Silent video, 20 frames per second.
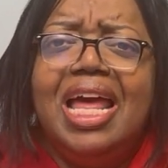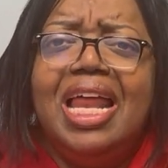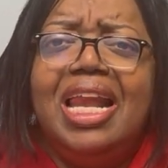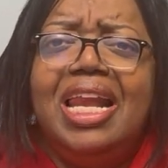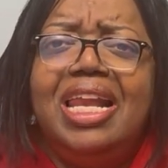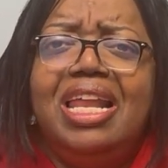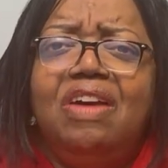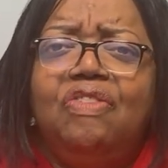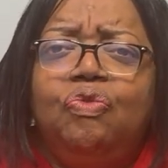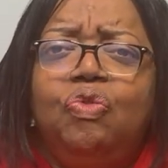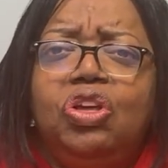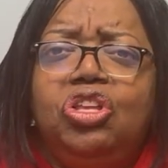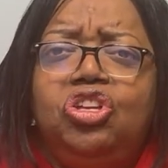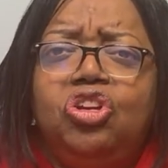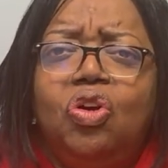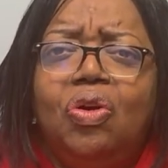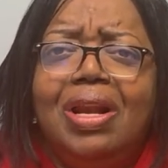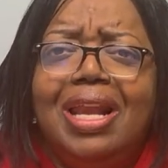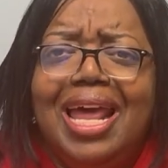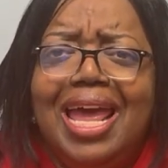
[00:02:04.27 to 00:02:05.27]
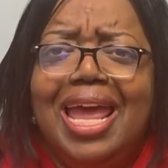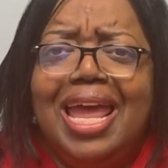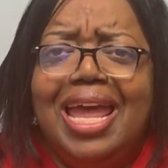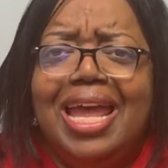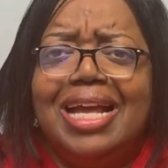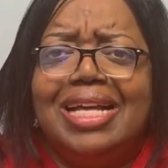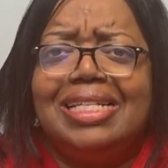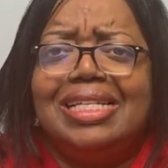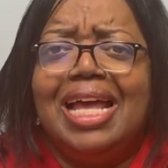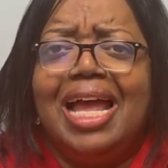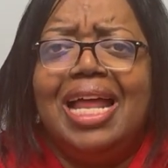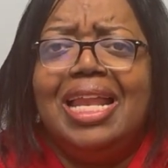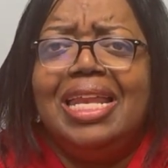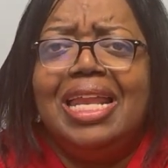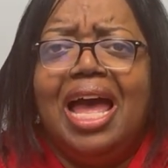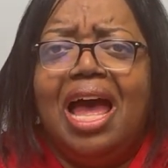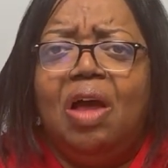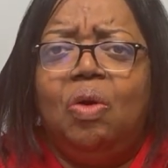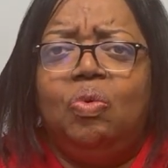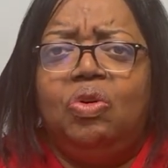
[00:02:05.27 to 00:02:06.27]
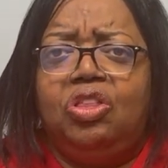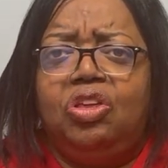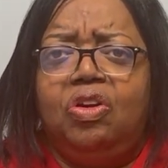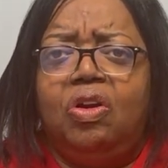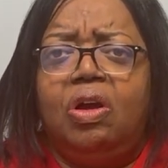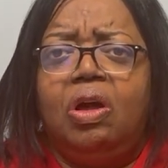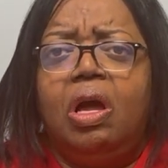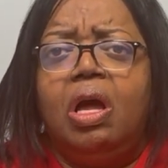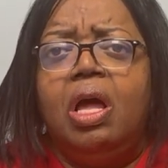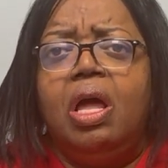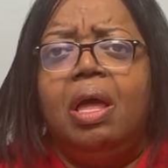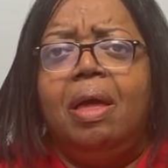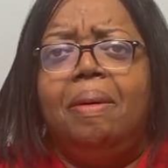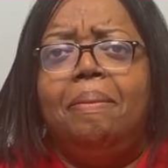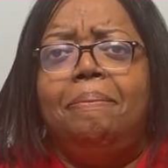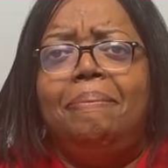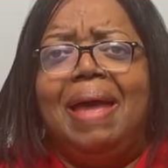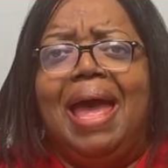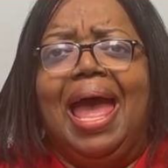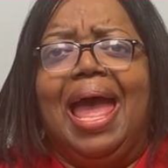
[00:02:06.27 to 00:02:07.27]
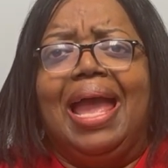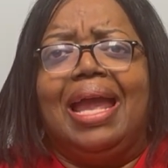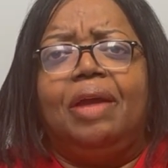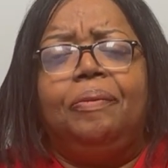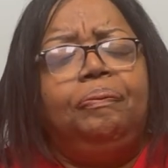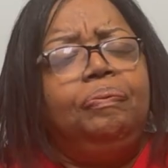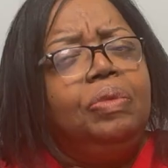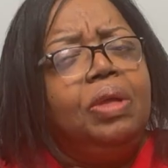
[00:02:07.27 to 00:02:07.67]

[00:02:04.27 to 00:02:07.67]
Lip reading: lift with your legs and not with your back.